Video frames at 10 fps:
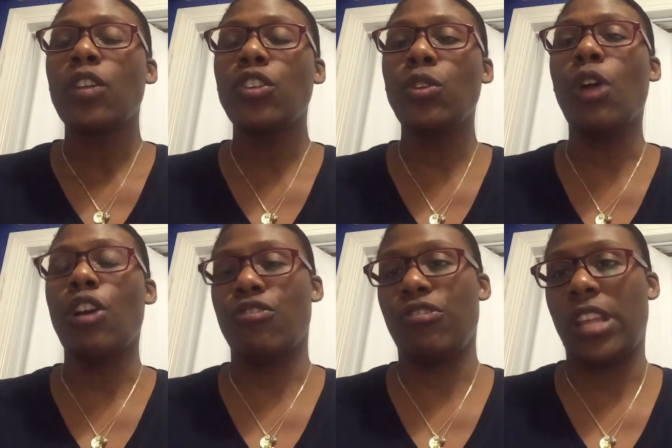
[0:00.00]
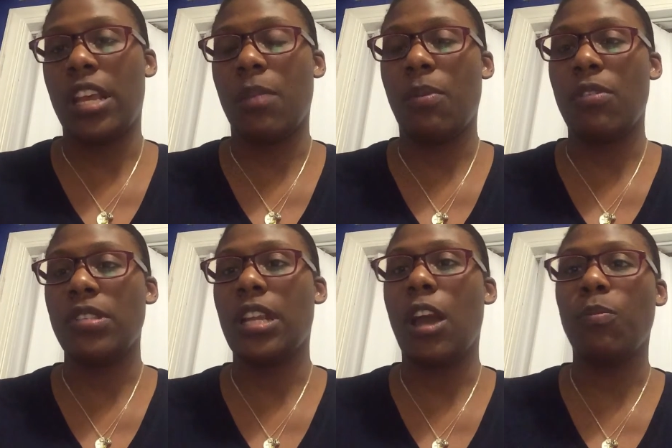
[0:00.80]
to understand a
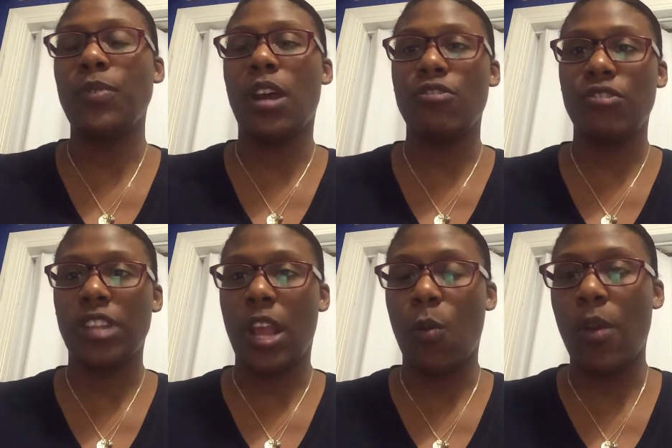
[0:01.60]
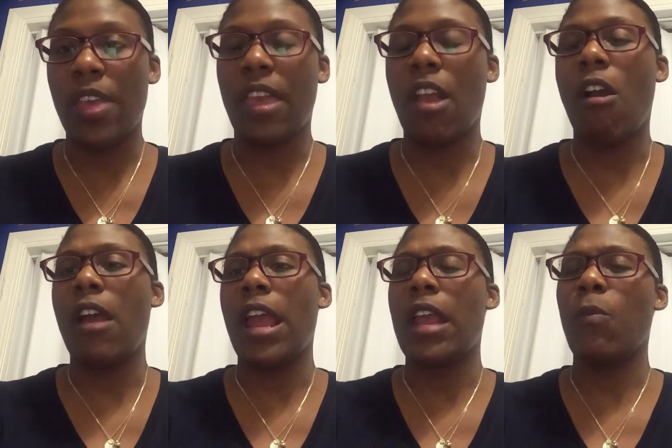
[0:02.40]
person, help to understand where they
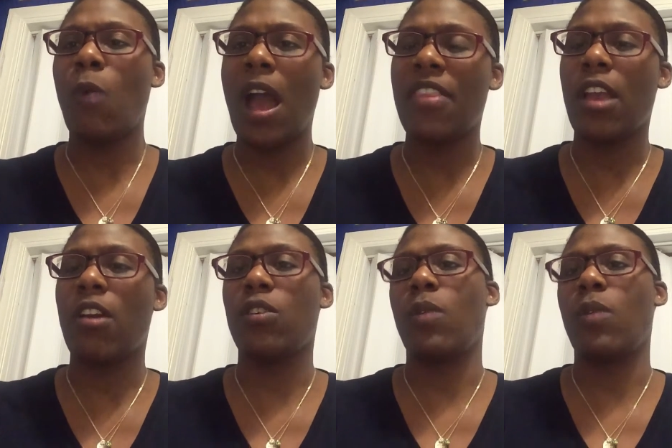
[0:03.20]
are and why they are the